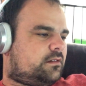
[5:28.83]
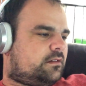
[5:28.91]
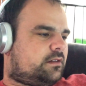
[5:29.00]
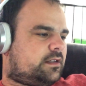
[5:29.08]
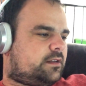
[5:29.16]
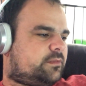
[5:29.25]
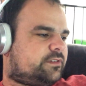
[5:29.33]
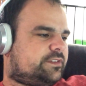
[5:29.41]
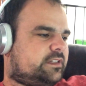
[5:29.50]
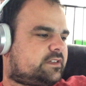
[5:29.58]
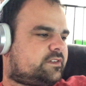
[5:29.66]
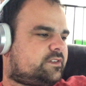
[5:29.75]
All right, number
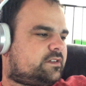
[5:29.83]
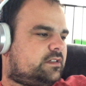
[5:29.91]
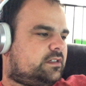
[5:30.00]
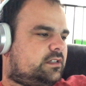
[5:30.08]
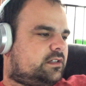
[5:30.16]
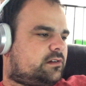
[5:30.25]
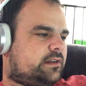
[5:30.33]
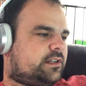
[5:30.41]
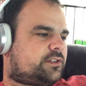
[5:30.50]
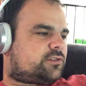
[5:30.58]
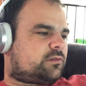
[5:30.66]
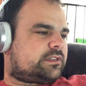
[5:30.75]
6. Create a
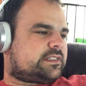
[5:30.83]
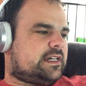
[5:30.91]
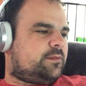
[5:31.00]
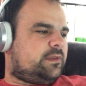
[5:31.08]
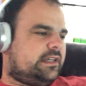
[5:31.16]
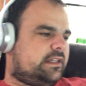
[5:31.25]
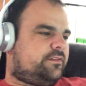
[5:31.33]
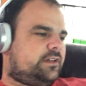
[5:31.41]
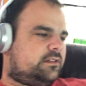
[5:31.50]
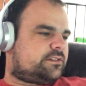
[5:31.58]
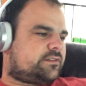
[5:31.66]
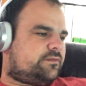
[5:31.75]
short timeline of
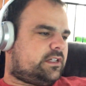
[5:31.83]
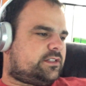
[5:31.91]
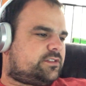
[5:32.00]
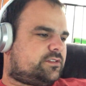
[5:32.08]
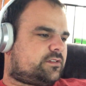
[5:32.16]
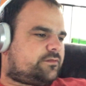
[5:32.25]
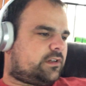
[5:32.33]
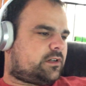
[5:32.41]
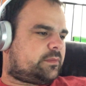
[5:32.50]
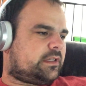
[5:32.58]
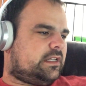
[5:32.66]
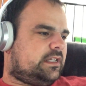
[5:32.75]
Hitler's invasions of
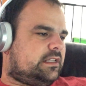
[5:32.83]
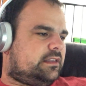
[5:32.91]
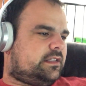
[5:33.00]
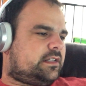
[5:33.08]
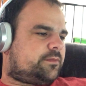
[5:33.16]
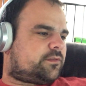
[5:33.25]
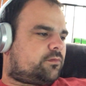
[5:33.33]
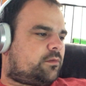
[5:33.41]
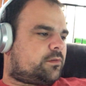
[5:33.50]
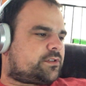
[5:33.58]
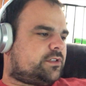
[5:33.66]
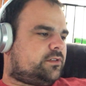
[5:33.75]
Europe leading up to World
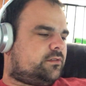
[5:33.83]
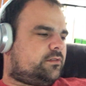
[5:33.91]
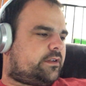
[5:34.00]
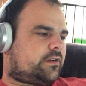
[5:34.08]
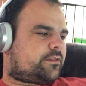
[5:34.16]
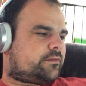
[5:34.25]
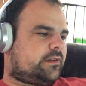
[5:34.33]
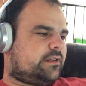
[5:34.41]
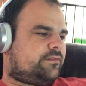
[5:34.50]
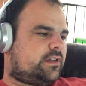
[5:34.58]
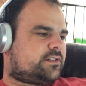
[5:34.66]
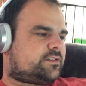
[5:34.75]
War II. There are 3
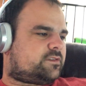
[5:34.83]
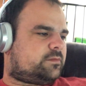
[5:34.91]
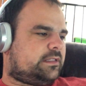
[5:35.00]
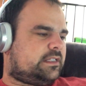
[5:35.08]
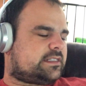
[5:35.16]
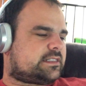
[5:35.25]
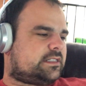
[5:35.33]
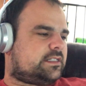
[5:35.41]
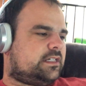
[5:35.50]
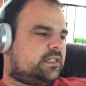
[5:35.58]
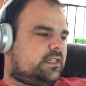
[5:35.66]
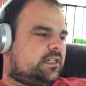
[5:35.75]
invasions to be listed.
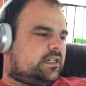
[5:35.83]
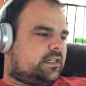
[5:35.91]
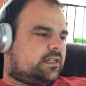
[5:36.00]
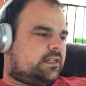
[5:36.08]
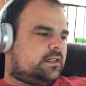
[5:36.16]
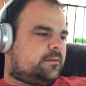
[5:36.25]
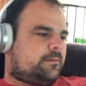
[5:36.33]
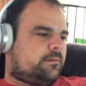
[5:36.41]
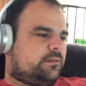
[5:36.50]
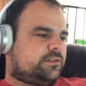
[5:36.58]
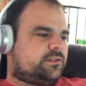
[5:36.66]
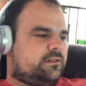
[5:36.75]
I
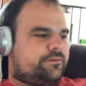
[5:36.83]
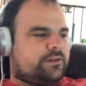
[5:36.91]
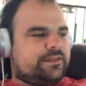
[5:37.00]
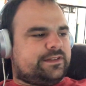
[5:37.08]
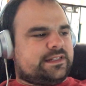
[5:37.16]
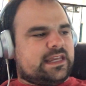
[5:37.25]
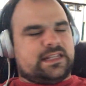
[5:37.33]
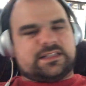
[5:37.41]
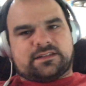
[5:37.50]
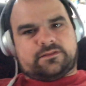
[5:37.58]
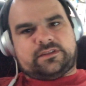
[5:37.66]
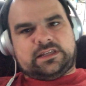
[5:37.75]
want you to find the dates
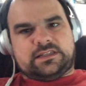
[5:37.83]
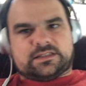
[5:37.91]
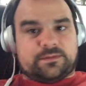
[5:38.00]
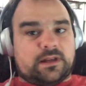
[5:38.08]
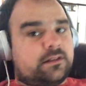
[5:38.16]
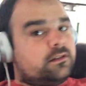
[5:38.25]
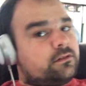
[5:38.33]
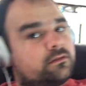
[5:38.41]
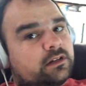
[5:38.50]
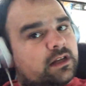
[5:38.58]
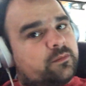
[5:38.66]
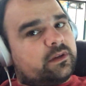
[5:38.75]
of these. I'm usually
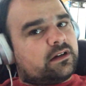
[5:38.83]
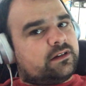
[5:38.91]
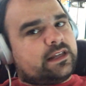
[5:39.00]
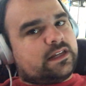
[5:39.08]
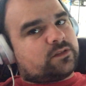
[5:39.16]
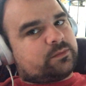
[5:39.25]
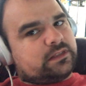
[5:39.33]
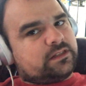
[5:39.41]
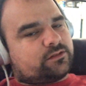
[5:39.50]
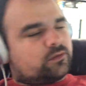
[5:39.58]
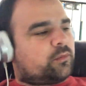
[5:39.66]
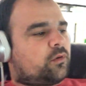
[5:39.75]
not big on dates, but these
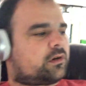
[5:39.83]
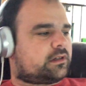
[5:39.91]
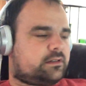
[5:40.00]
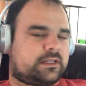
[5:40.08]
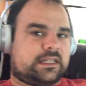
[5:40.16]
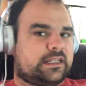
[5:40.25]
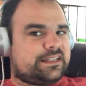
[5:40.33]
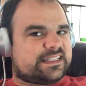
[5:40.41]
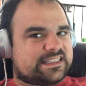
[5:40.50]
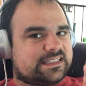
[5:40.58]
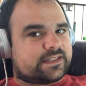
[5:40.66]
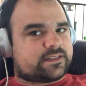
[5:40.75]
are important. Again, that
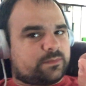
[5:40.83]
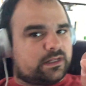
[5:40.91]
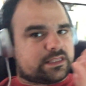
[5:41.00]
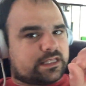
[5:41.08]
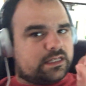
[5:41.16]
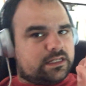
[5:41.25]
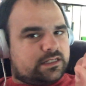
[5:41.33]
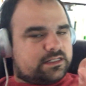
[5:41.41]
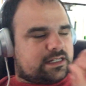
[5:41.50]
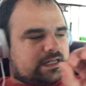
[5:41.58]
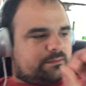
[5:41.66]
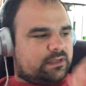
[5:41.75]
6-month
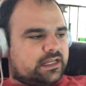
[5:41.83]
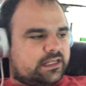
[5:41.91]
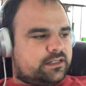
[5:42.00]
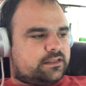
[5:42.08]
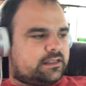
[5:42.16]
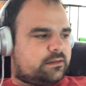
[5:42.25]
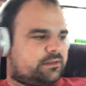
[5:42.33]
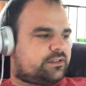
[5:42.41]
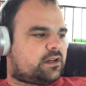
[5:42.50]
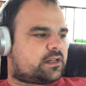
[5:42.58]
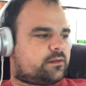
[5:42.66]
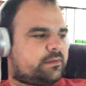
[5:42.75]
timeline that I've been
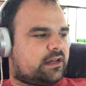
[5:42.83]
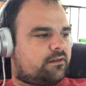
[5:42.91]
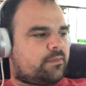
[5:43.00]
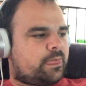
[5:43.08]
talking about.